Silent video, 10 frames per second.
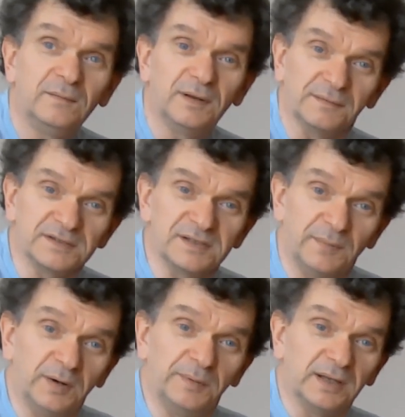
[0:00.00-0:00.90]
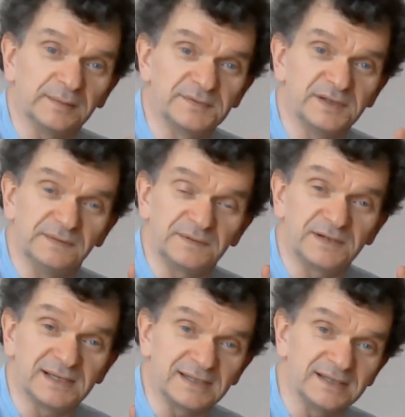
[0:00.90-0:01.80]
whether it's the mobile
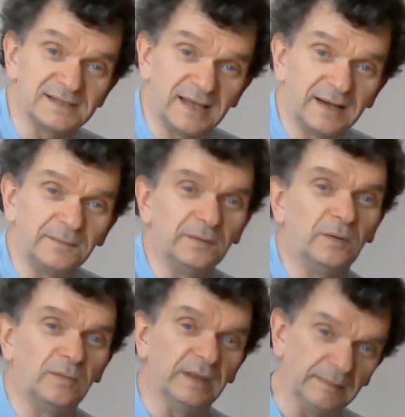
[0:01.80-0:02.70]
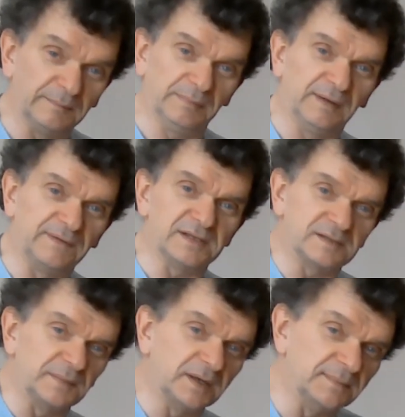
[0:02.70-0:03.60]
observatory as it is now or whether it
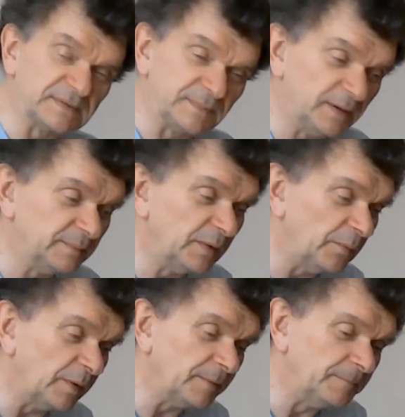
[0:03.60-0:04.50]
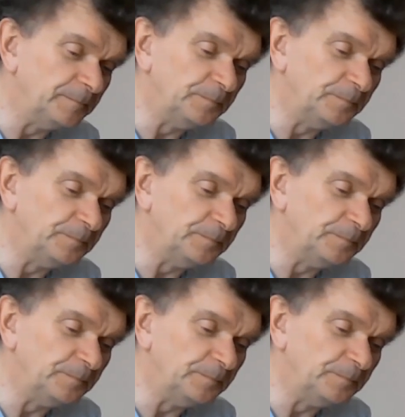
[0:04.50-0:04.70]
eventually becomes a permanent one.